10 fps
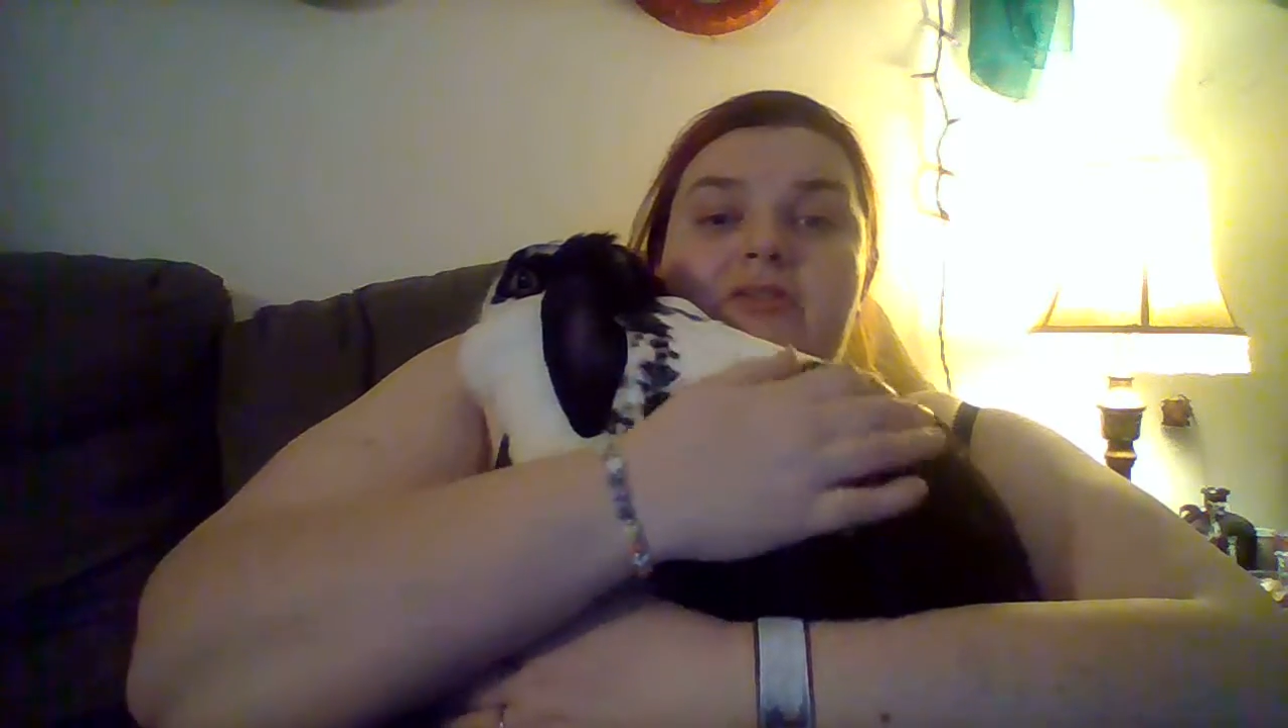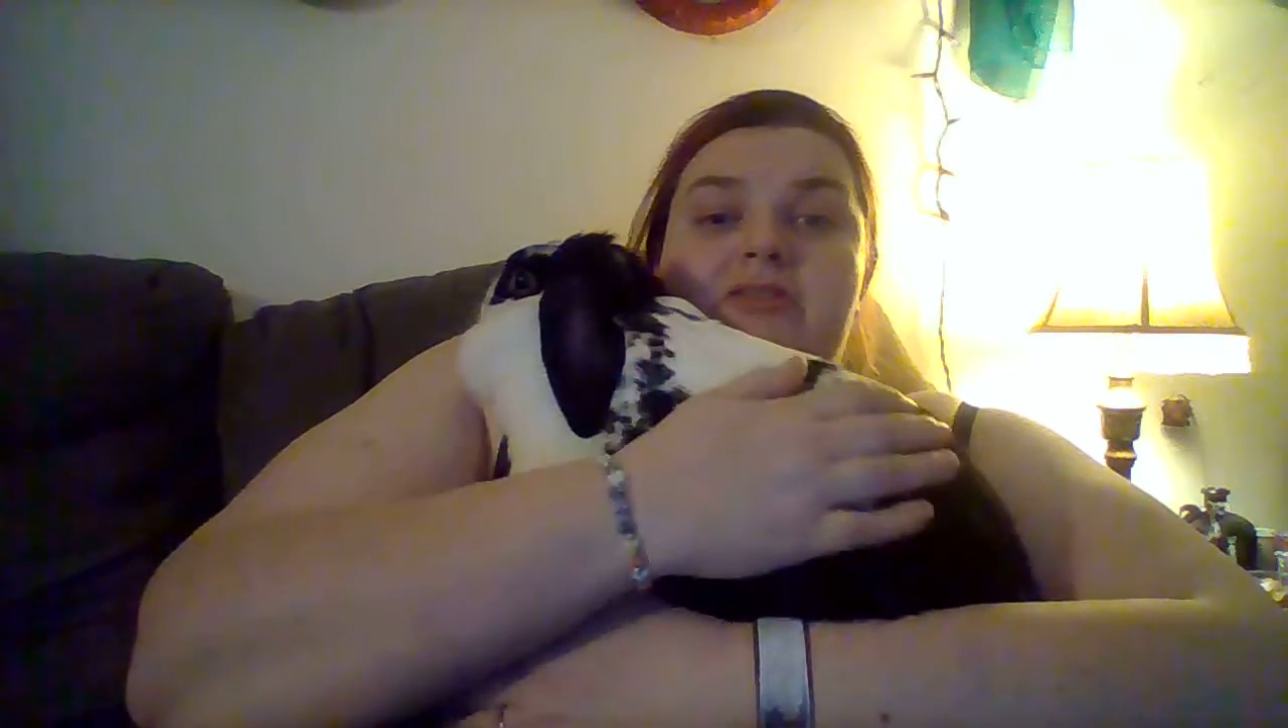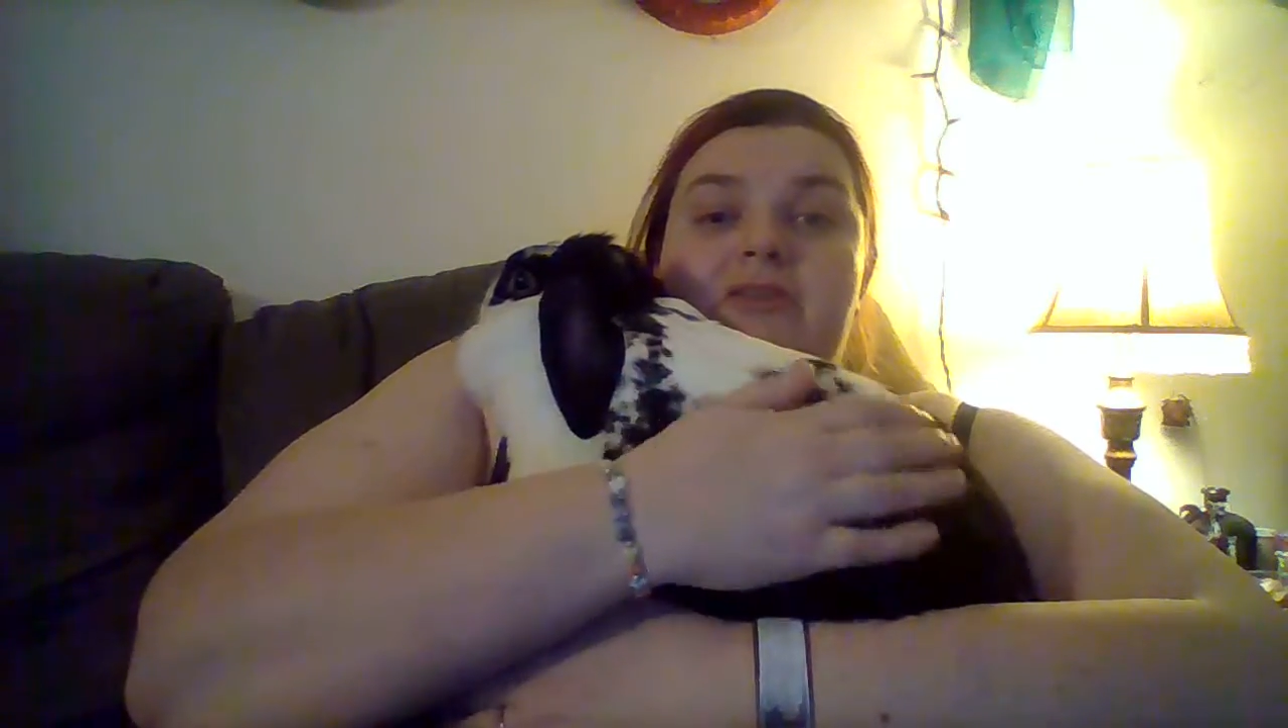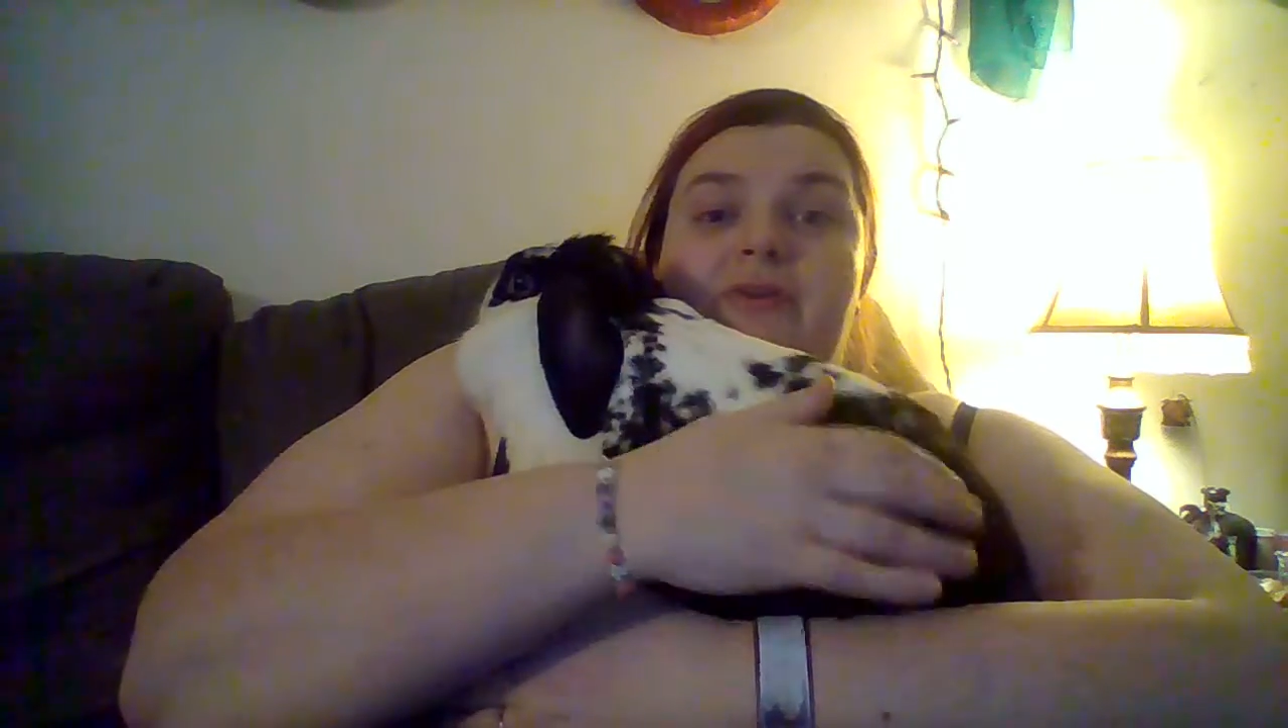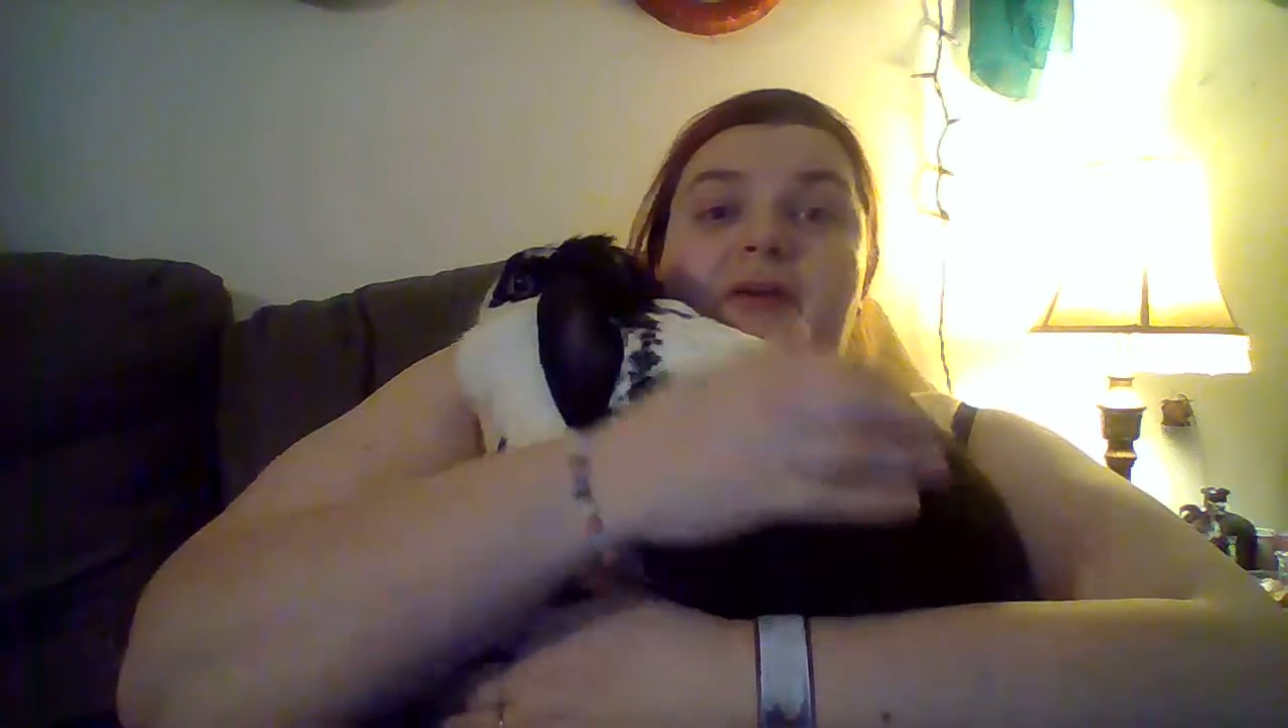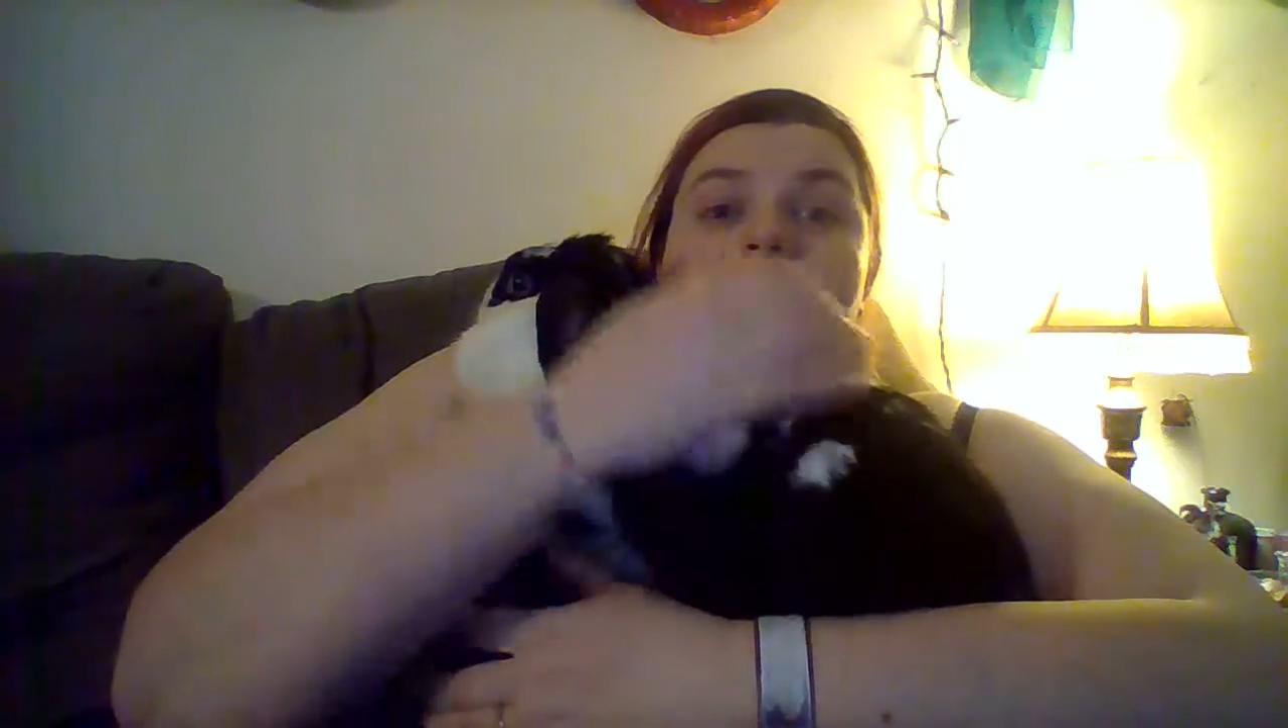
She's very